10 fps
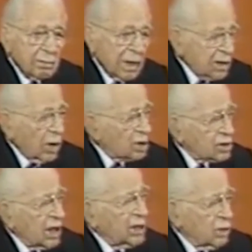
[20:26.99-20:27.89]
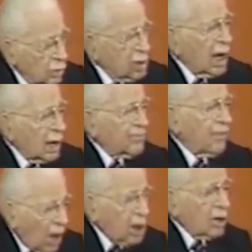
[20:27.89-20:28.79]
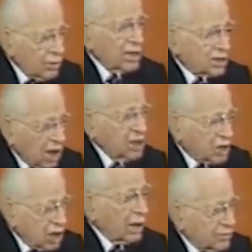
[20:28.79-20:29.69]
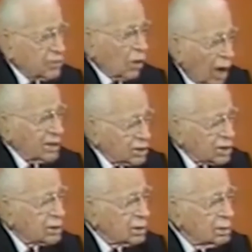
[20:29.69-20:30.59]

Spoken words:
because they do not follow the teaching of Christ.